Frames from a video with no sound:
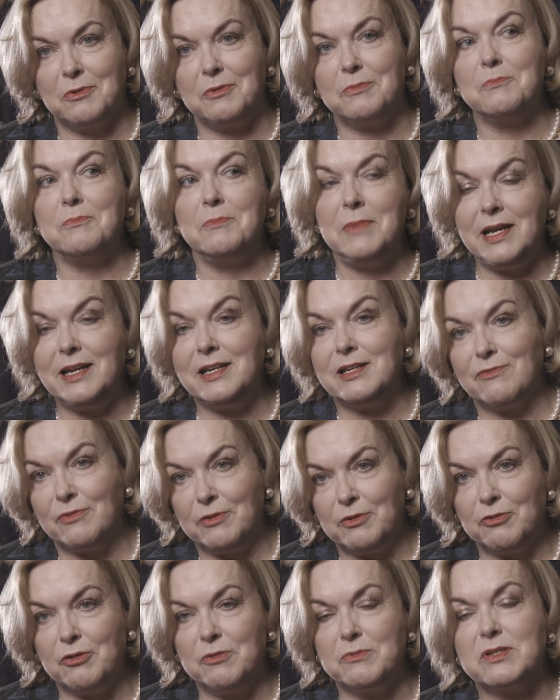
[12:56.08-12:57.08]
many
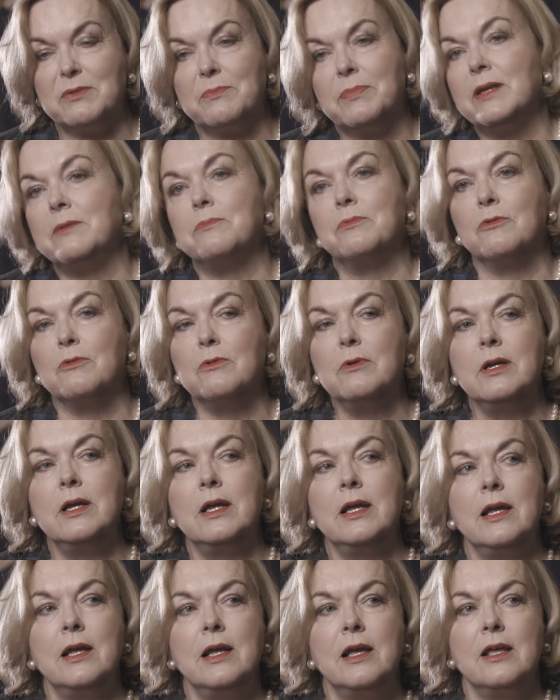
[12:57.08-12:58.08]
different groups of people.
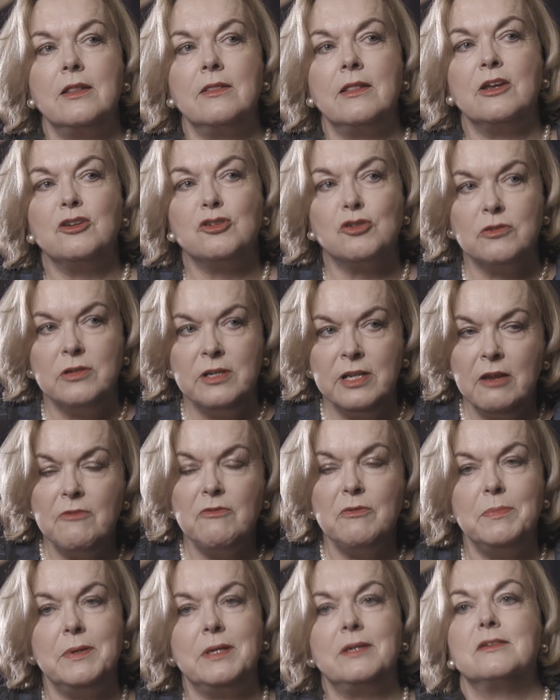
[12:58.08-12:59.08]
They should
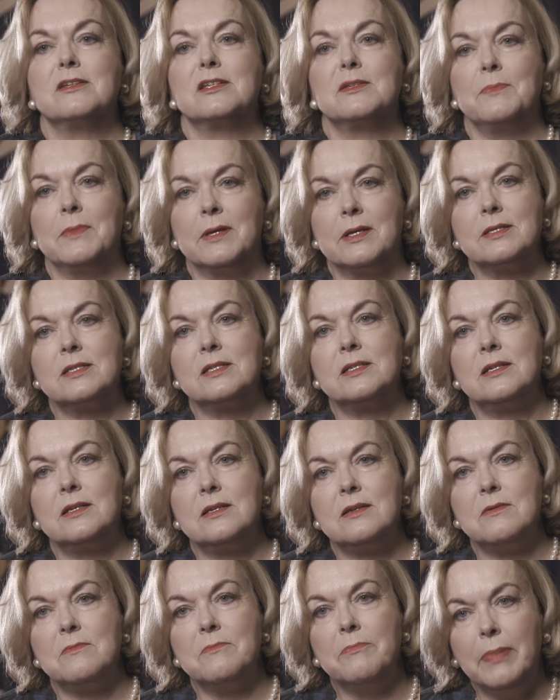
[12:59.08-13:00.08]
never be dismissed,
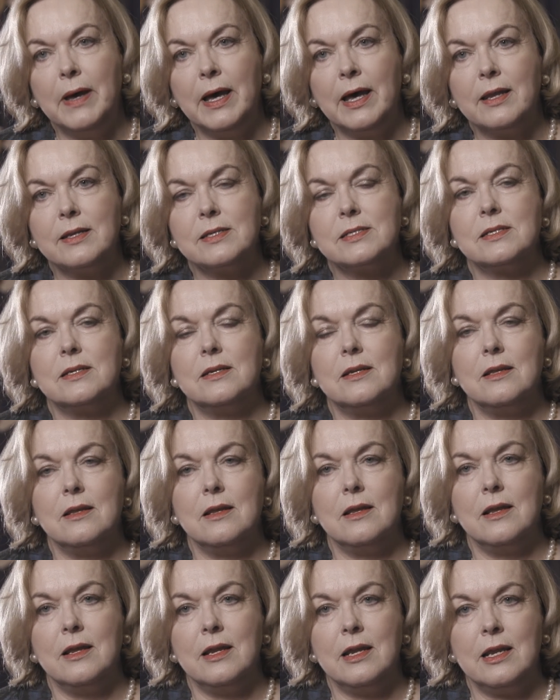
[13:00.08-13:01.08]
but
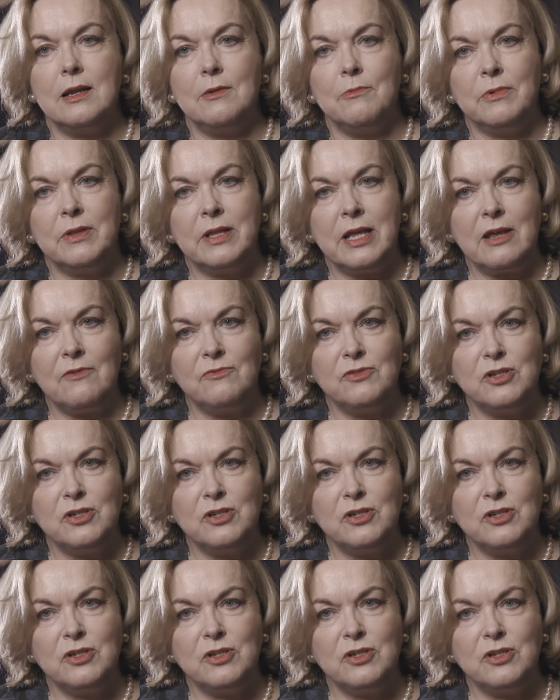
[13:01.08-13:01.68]
when they have